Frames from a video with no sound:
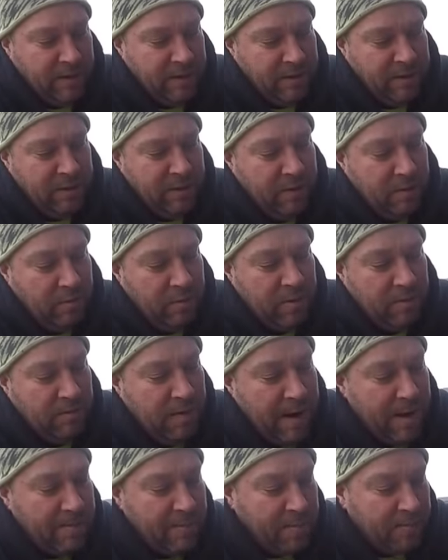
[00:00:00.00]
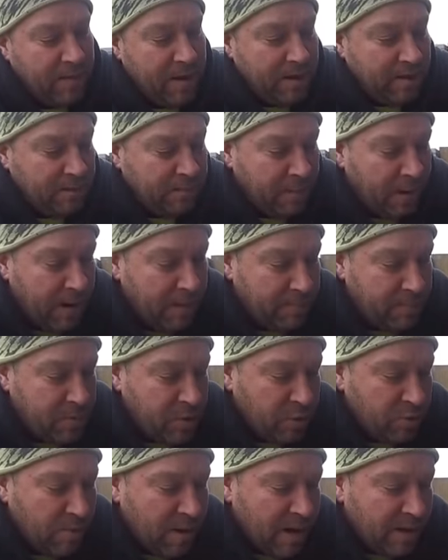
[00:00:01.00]
You don't want to wrap it around the pipe
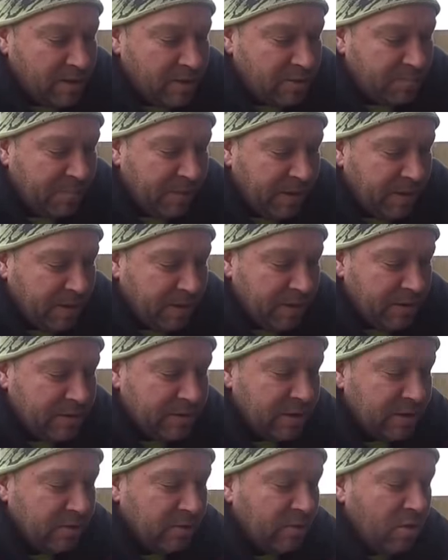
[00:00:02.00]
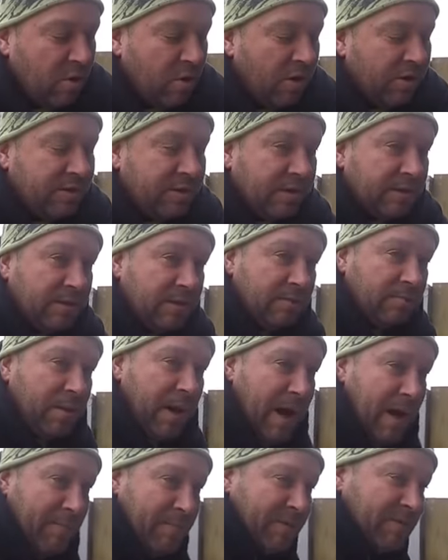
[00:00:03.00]
too much, because it'll cause it to
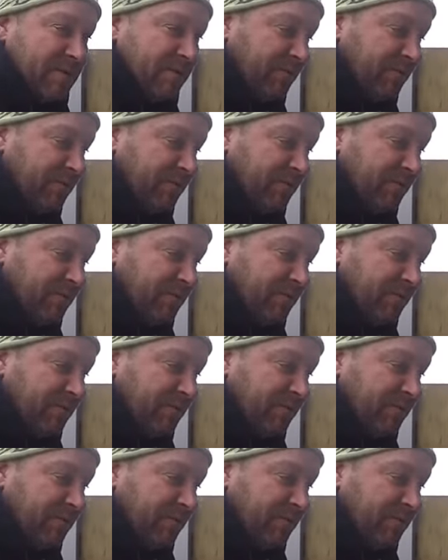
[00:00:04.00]
pop its